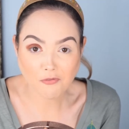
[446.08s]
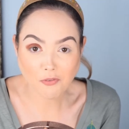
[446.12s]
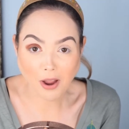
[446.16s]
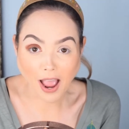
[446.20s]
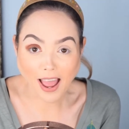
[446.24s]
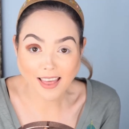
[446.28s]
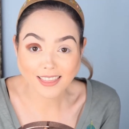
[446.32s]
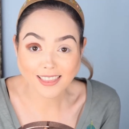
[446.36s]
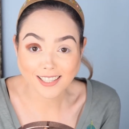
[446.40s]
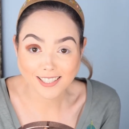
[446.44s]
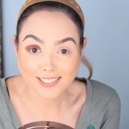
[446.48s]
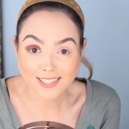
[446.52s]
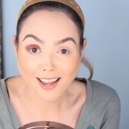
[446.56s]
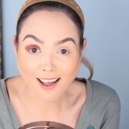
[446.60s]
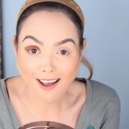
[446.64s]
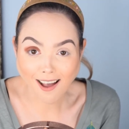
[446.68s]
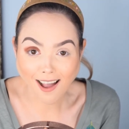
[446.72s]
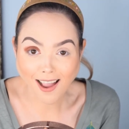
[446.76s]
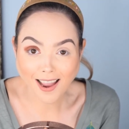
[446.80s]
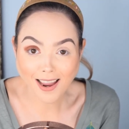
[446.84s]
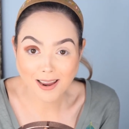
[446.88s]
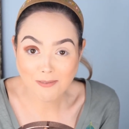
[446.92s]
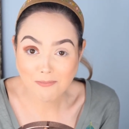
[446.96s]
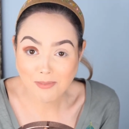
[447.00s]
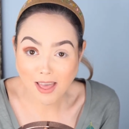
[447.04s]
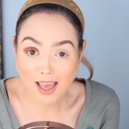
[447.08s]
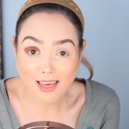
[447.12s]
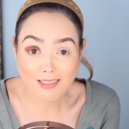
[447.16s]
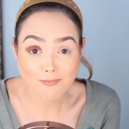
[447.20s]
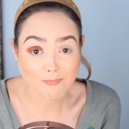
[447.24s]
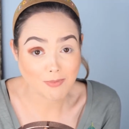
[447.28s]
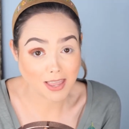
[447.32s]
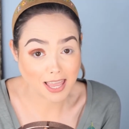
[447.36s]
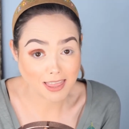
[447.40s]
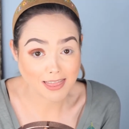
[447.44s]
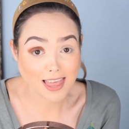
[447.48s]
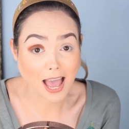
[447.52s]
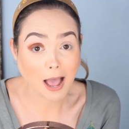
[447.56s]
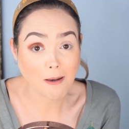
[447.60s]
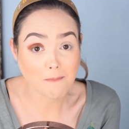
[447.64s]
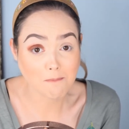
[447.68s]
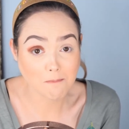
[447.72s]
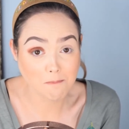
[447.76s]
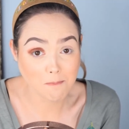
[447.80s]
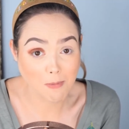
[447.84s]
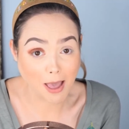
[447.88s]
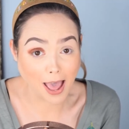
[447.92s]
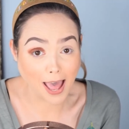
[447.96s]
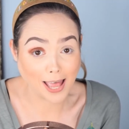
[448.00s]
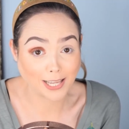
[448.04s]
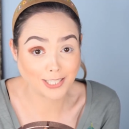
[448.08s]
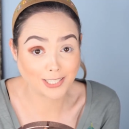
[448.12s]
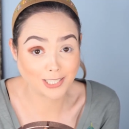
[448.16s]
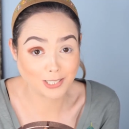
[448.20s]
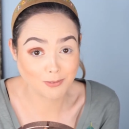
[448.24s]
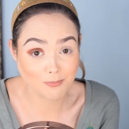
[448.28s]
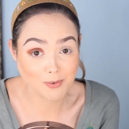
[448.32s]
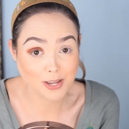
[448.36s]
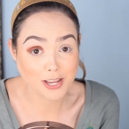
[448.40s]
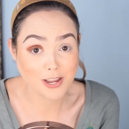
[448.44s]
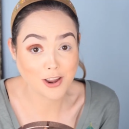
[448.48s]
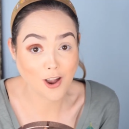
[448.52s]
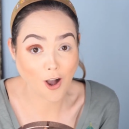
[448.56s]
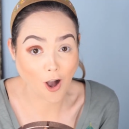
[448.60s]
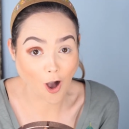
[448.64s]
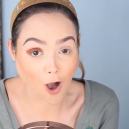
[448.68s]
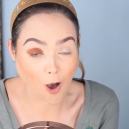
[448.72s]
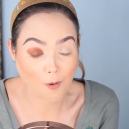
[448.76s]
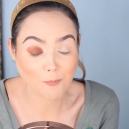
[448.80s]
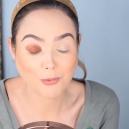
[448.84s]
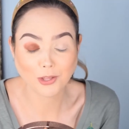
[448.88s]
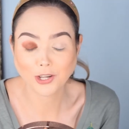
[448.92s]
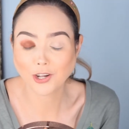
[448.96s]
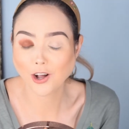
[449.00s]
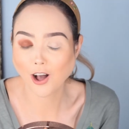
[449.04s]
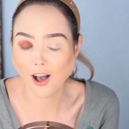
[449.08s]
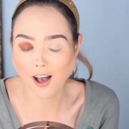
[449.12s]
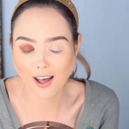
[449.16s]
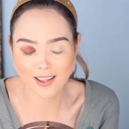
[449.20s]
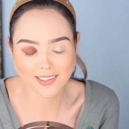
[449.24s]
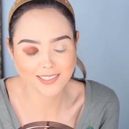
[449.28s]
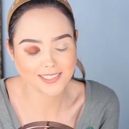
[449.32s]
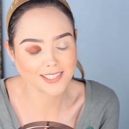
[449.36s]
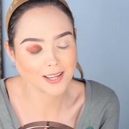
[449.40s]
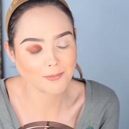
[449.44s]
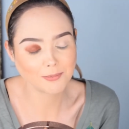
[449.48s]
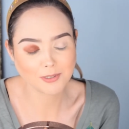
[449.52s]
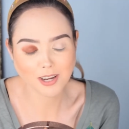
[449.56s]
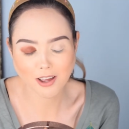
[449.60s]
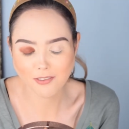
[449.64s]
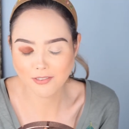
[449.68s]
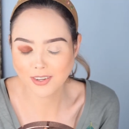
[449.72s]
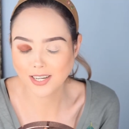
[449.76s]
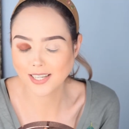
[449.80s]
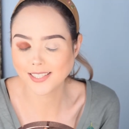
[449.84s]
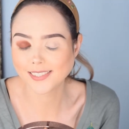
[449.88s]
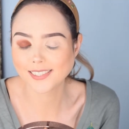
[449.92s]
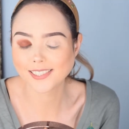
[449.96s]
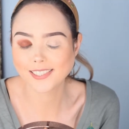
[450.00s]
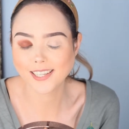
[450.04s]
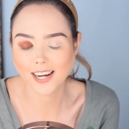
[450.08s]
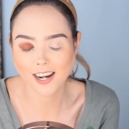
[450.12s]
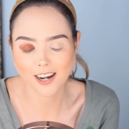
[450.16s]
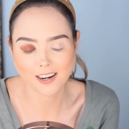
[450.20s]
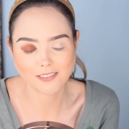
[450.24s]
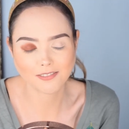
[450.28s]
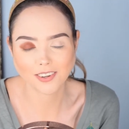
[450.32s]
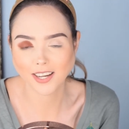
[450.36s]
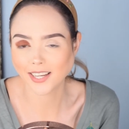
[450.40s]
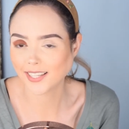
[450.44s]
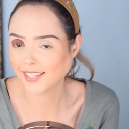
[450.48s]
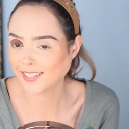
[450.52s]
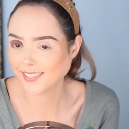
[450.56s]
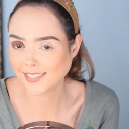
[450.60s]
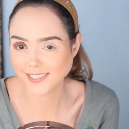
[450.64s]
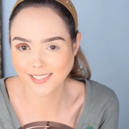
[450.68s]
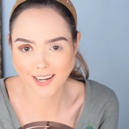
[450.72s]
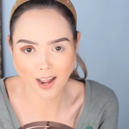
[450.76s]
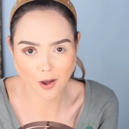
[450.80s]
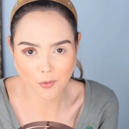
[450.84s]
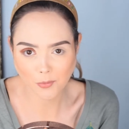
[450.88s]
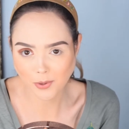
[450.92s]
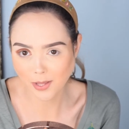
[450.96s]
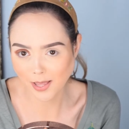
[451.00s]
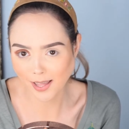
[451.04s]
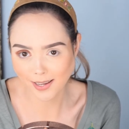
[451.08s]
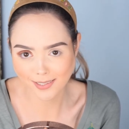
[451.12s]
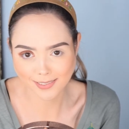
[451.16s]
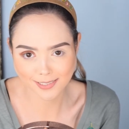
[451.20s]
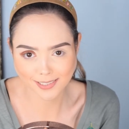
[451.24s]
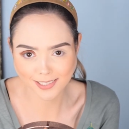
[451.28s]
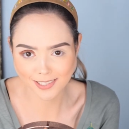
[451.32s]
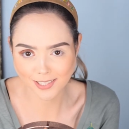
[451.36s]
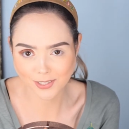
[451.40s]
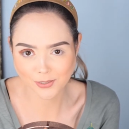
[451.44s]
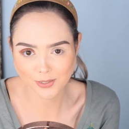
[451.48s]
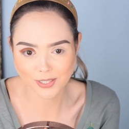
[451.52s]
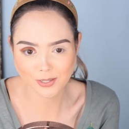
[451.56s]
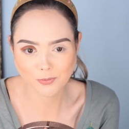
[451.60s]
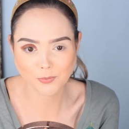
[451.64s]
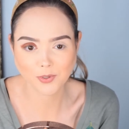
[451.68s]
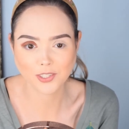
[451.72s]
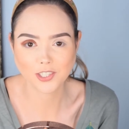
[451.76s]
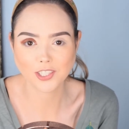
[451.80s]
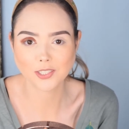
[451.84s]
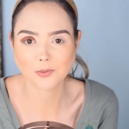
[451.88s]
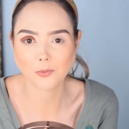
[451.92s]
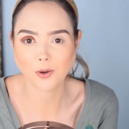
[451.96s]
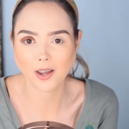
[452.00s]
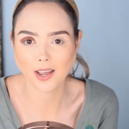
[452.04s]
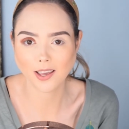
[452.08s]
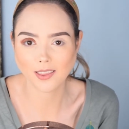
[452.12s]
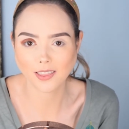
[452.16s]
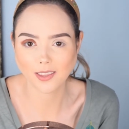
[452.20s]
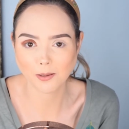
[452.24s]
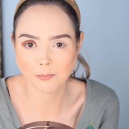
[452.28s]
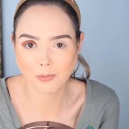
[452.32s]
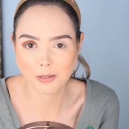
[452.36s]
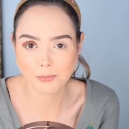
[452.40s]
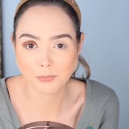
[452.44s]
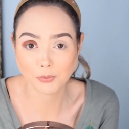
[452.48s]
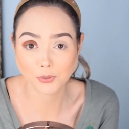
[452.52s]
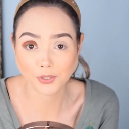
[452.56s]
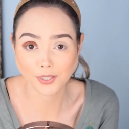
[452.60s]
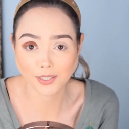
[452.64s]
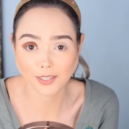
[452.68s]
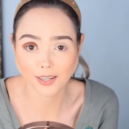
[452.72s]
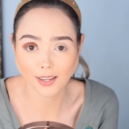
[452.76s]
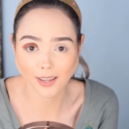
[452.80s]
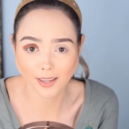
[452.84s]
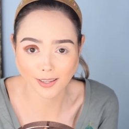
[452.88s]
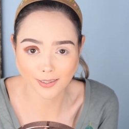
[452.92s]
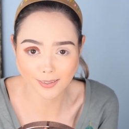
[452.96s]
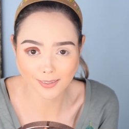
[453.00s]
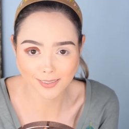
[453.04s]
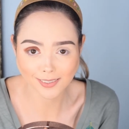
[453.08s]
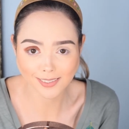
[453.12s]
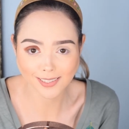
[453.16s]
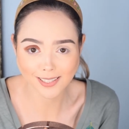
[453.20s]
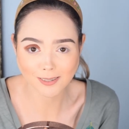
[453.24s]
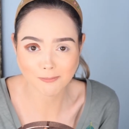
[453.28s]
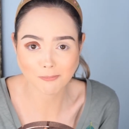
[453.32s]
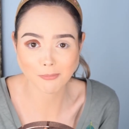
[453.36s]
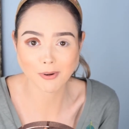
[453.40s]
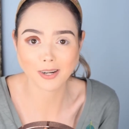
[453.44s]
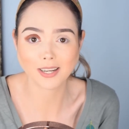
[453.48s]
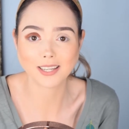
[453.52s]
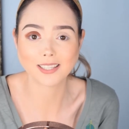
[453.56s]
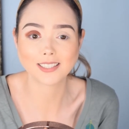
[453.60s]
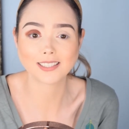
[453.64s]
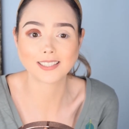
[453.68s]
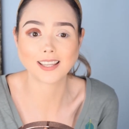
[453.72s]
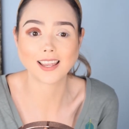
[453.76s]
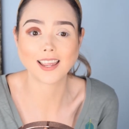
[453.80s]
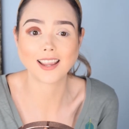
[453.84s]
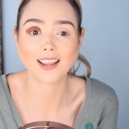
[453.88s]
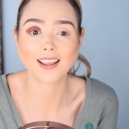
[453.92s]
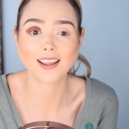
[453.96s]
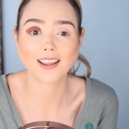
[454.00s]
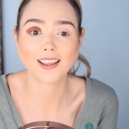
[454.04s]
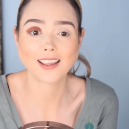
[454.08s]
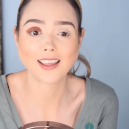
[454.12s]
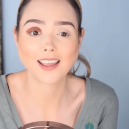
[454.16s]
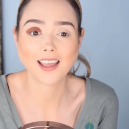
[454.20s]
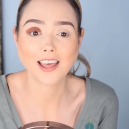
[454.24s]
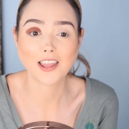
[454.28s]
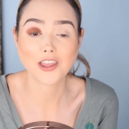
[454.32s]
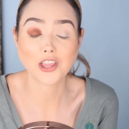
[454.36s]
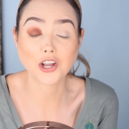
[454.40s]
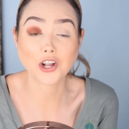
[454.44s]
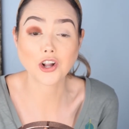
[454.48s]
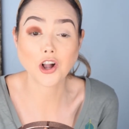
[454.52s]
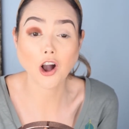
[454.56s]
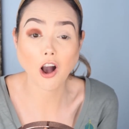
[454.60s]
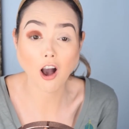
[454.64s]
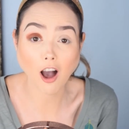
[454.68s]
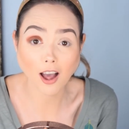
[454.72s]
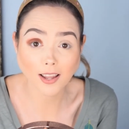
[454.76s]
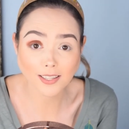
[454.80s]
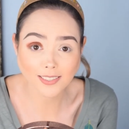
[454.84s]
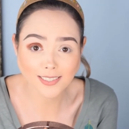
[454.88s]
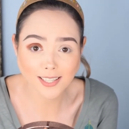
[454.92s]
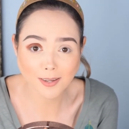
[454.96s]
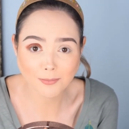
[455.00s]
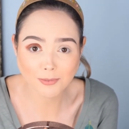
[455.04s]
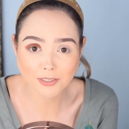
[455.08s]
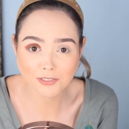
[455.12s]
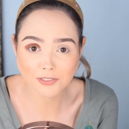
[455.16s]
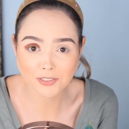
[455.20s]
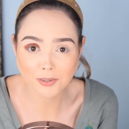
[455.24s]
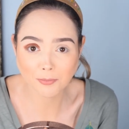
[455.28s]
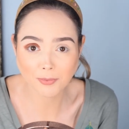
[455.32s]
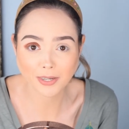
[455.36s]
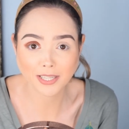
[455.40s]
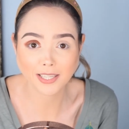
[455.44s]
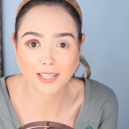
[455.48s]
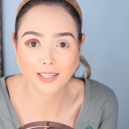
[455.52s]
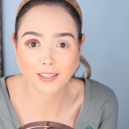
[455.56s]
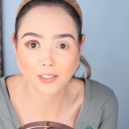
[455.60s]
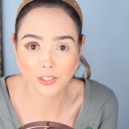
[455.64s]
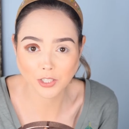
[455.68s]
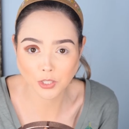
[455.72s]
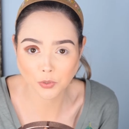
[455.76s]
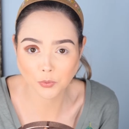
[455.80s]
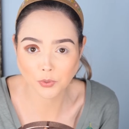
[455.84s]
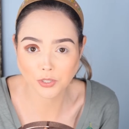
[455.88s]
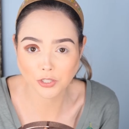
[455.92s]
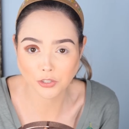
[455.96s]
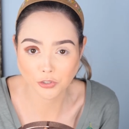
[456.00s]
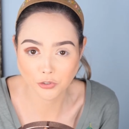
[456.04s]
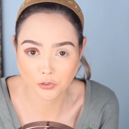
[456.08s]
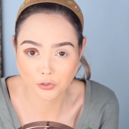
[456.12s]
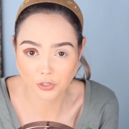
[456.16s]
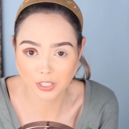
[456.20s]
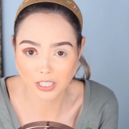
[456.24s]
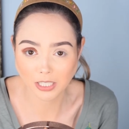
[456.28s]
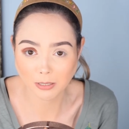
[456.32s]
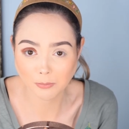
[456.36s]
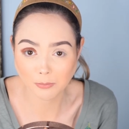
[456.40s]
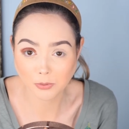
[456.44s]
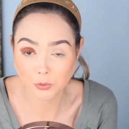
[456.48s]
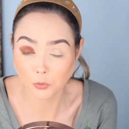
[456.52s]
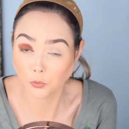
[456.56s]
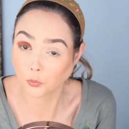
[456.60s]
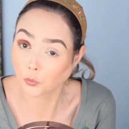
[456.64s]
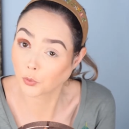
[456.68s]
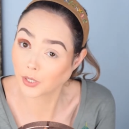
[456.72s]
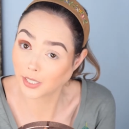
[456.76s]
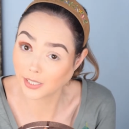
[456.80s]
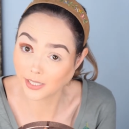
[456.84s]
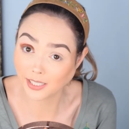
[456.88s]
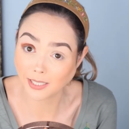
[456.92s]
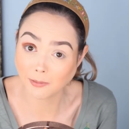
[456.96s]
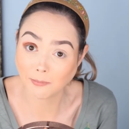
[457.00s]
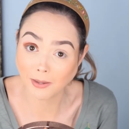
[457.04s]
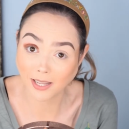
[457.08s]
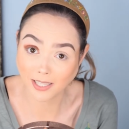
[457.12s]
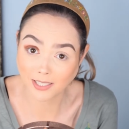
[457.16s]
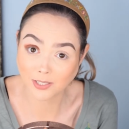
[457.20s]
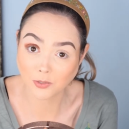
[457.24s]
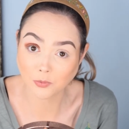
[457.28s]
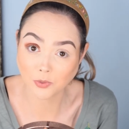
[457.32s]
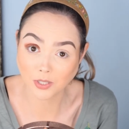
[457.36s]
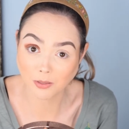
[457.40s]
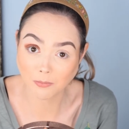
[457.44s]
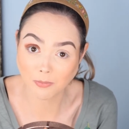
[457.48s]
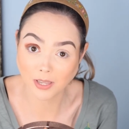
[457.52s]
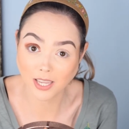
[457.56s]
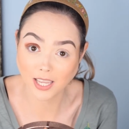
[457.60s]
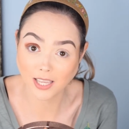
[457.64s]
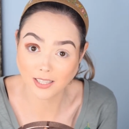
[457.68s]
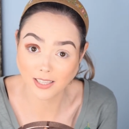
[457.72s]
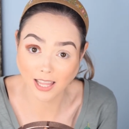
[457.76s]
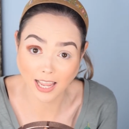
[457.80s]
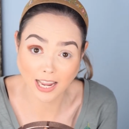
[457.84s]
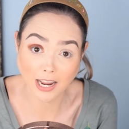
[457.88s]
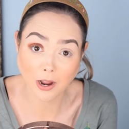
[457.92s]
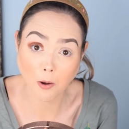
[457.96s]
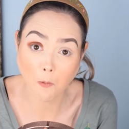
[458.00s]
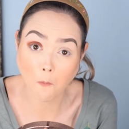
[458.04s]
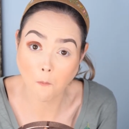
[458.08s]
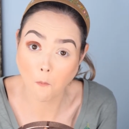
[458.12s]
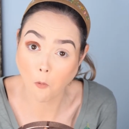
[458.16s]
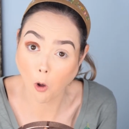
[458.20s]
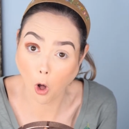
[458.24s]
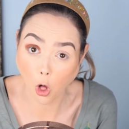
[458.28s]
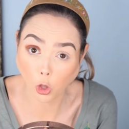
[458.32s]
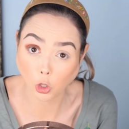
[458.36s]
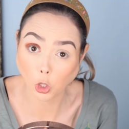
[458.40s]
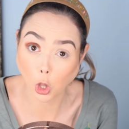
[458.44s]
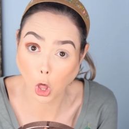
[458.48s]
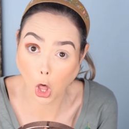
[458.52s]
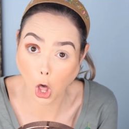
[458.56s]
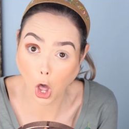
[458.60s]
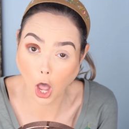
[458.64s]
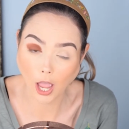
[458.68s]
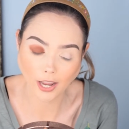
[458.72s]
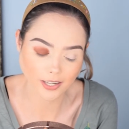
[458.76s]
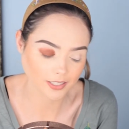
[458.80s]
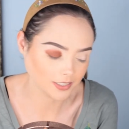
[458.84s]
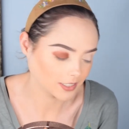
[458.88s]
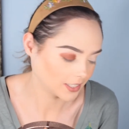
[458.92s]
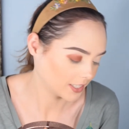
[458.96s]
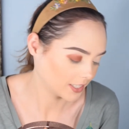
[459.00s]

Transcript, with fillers: at the time, that that messed me up. The concept of it is terrifying. It's not well executed, which is why I think people can handle it. But it's like the concept of somebody killing you in your dreams really messed with me like a lot